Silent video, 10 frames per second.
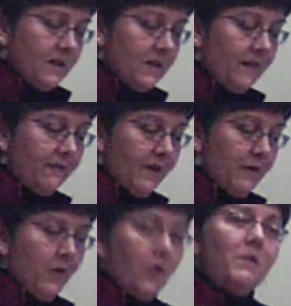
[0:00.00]
have found a
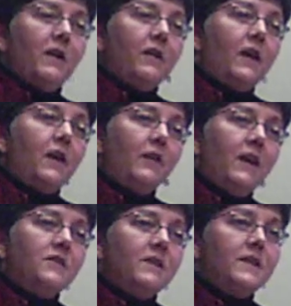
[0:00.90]
home in our
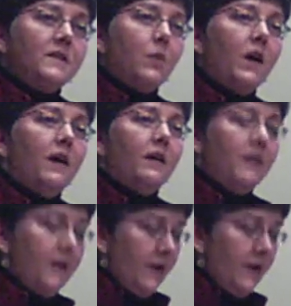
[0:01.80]
congregations as well,